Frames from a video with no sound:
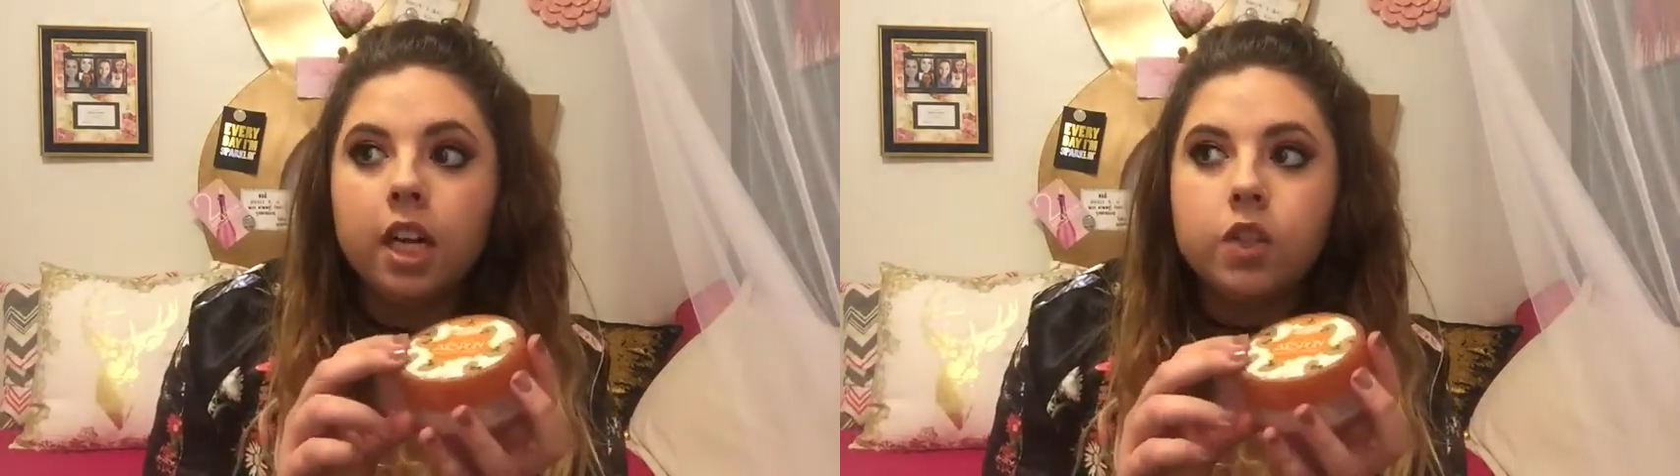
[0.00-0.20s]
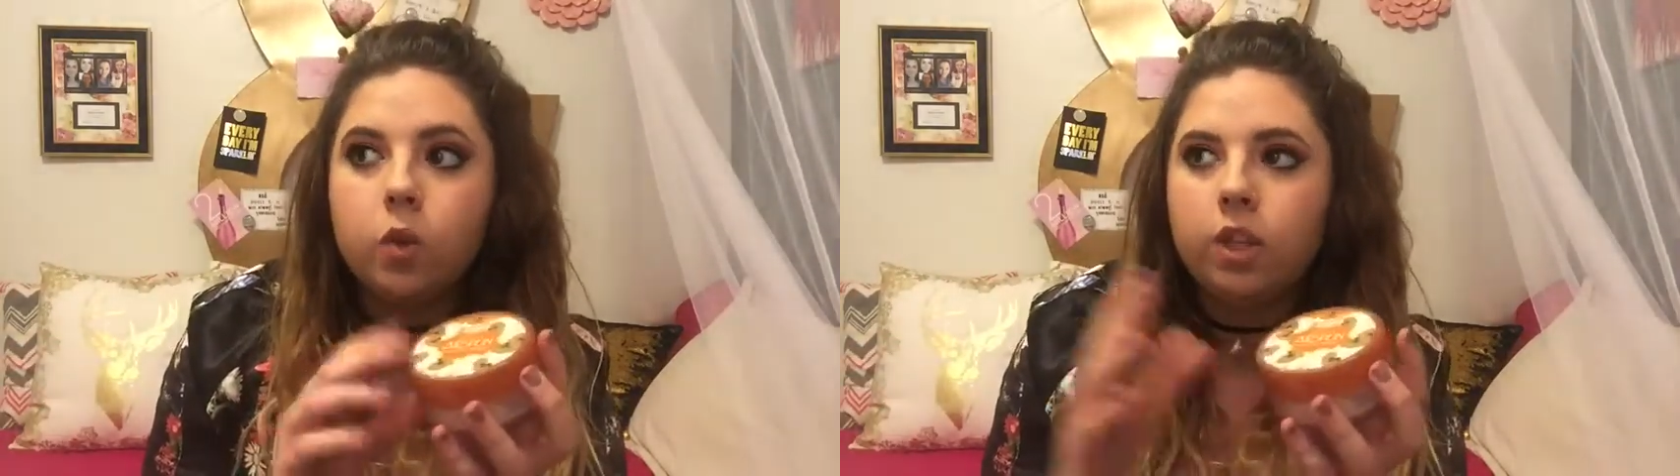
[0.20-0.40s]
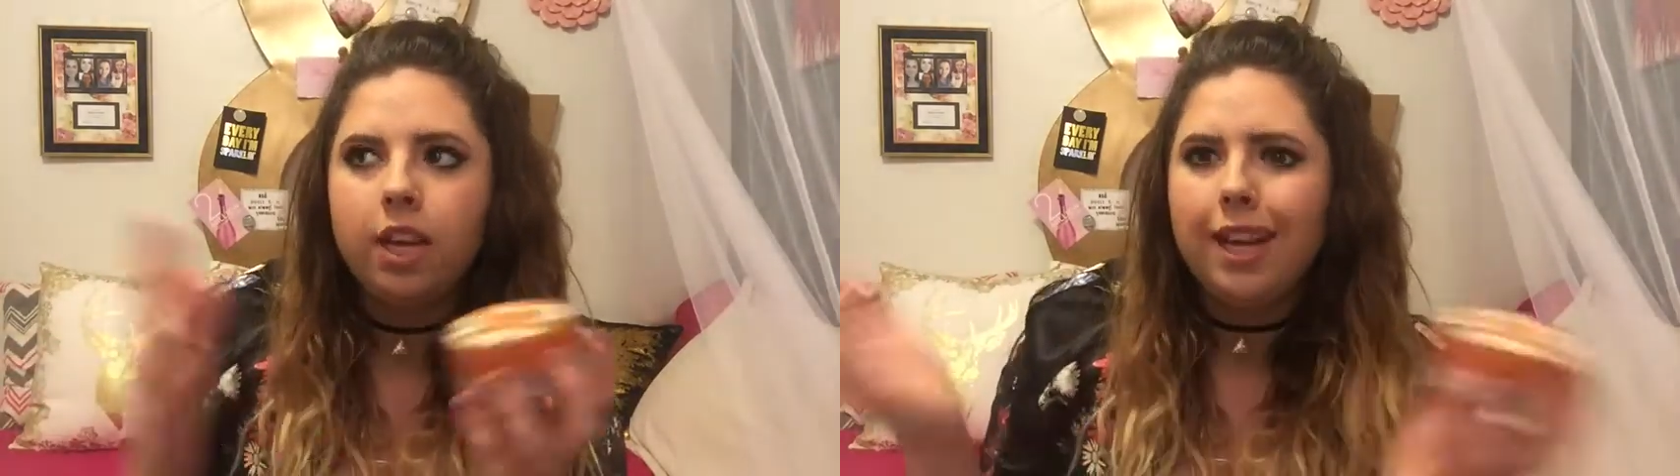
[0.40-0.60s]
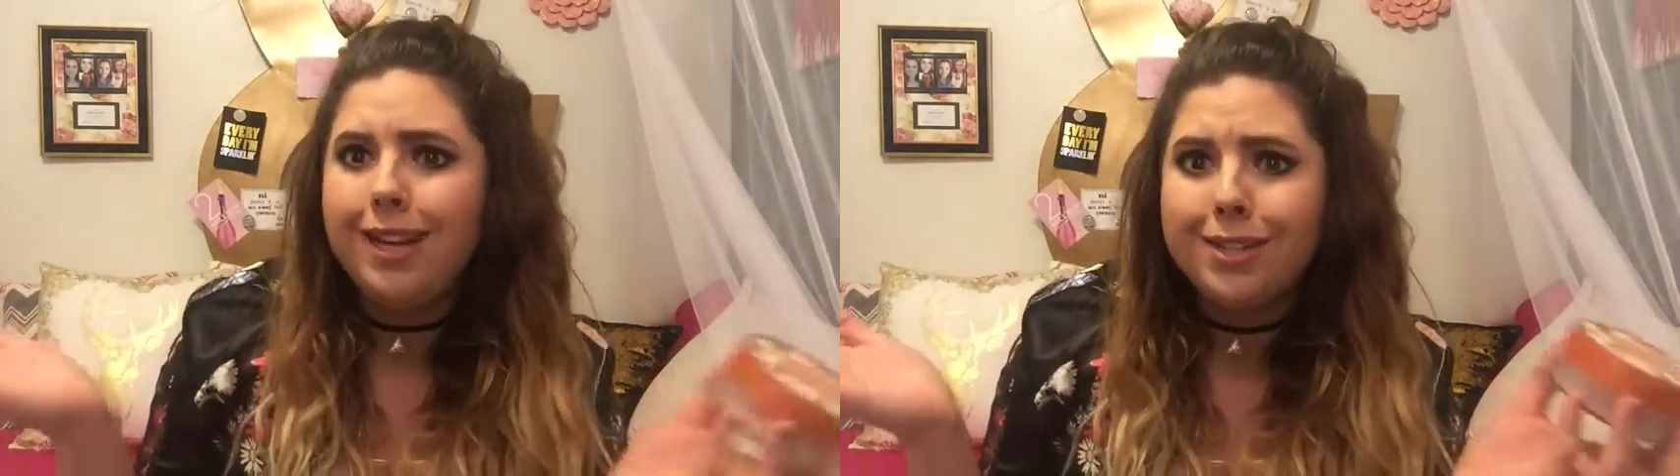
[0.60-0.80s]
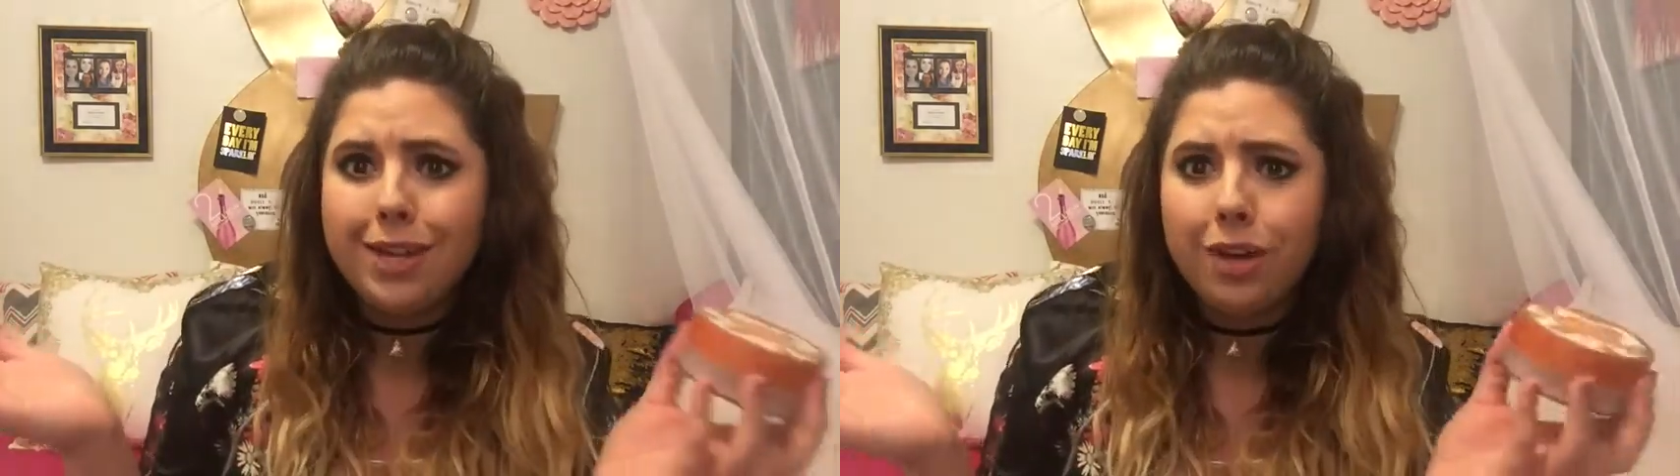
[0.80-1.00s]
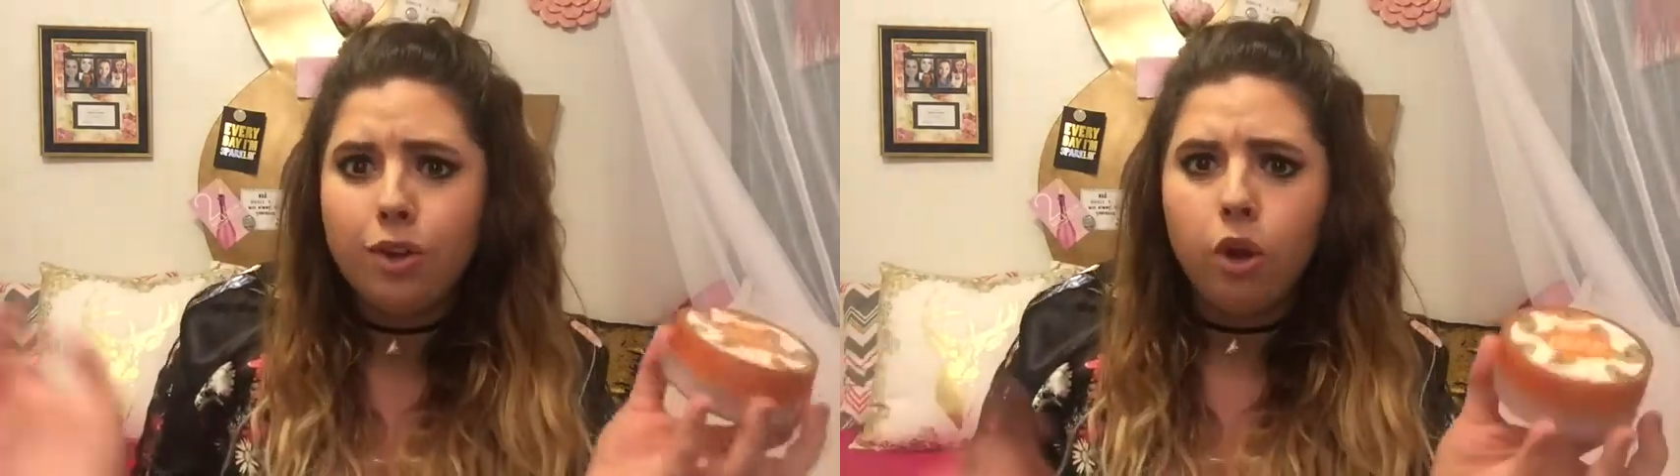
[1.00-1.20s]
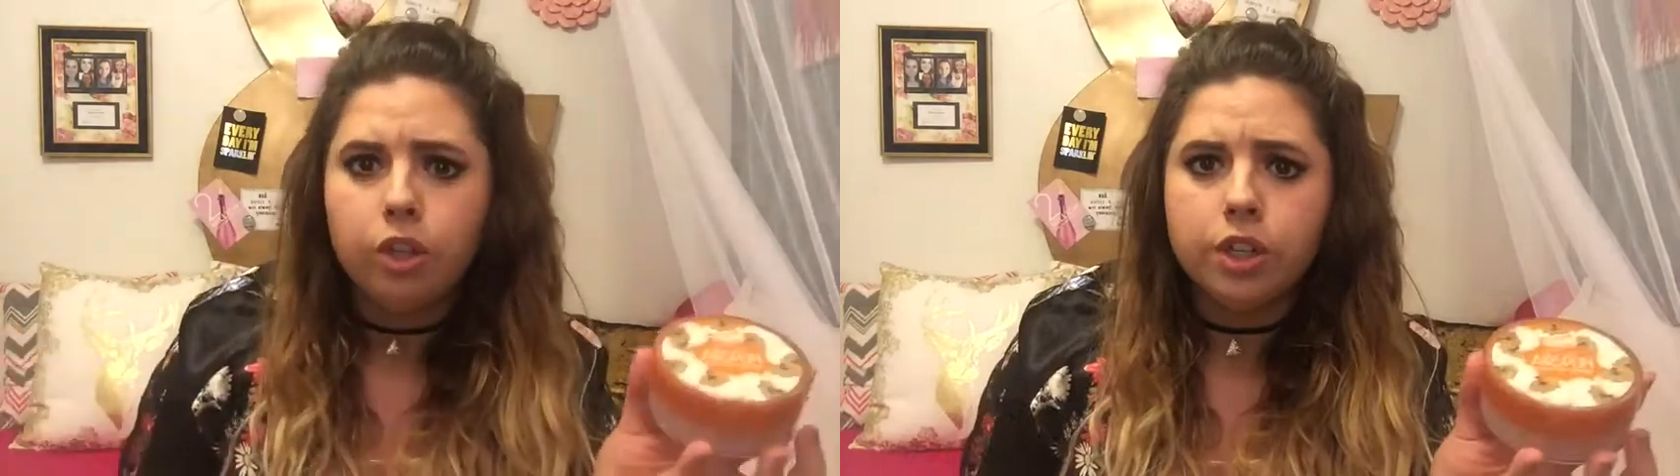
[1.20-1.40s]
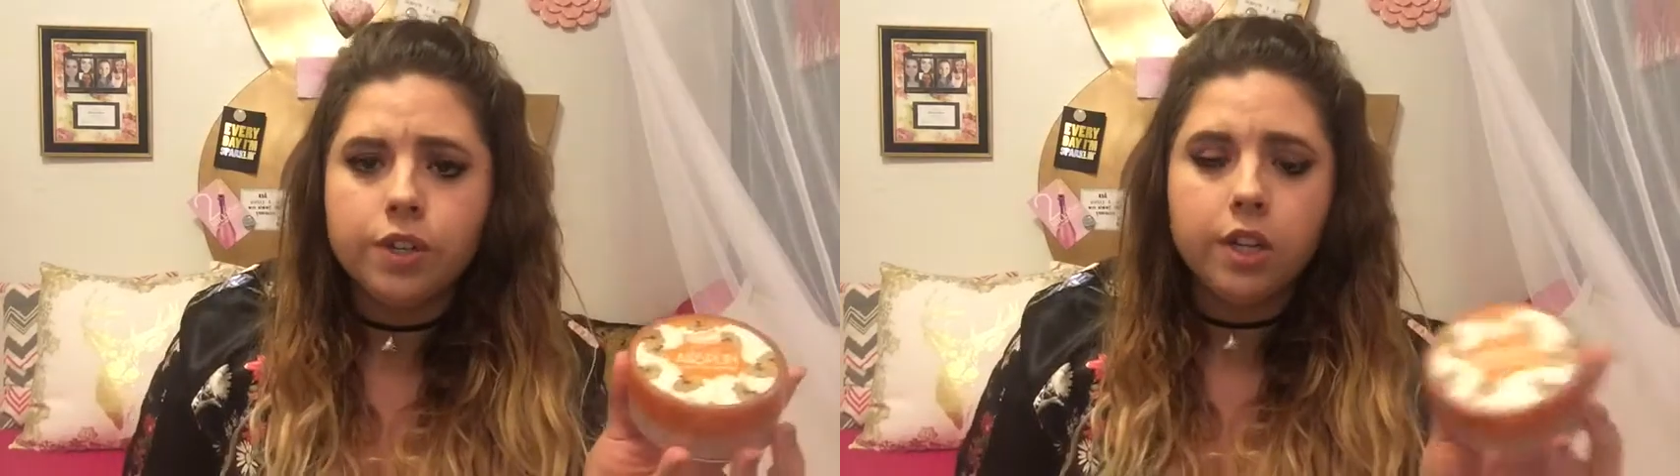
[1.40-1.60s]
It's only like $8 to
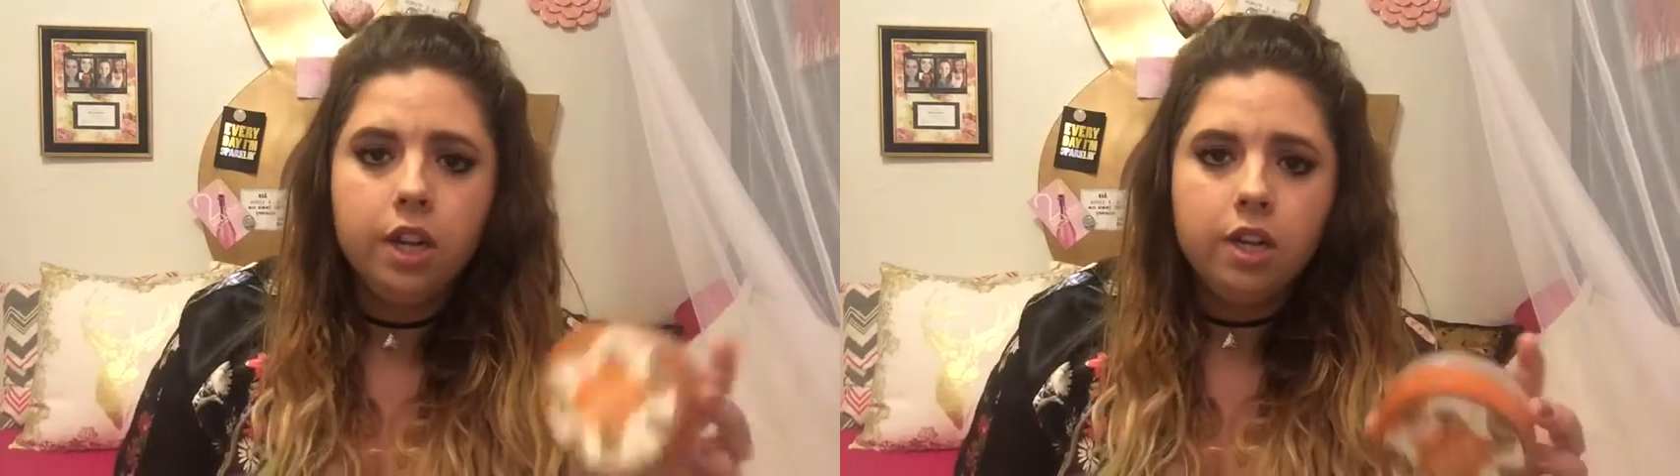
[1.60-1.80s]
$10,